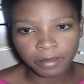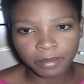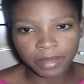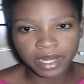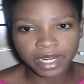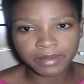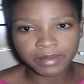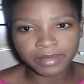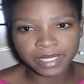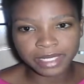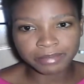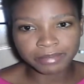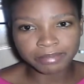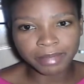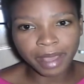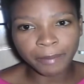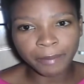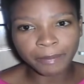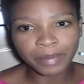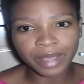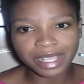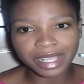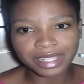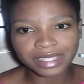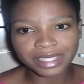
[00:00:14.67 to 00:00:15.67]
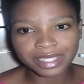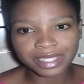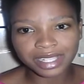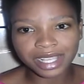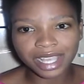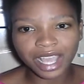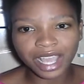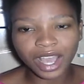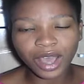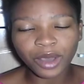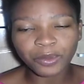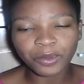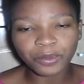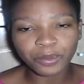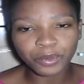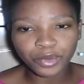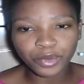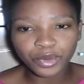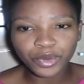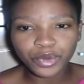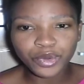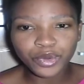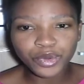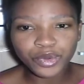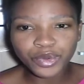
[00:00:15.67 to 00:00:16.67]
My name is Mapasik
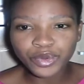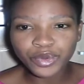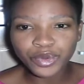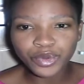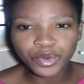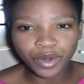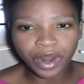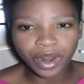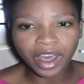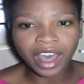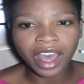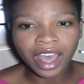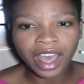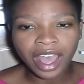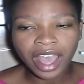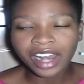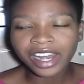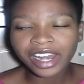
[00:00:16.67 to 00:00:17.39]
Amura.